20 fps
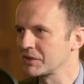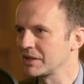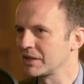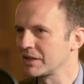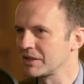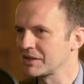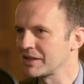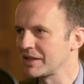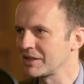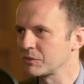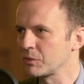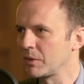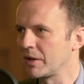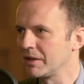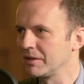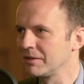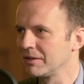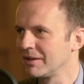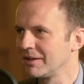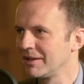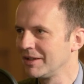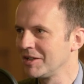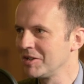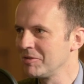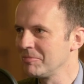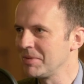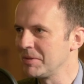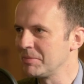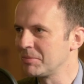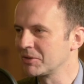because that's why
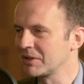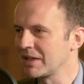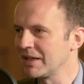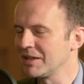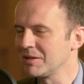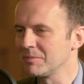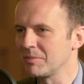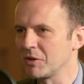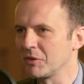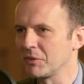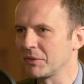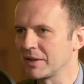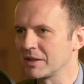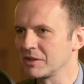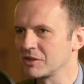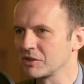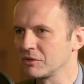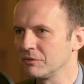people care about things.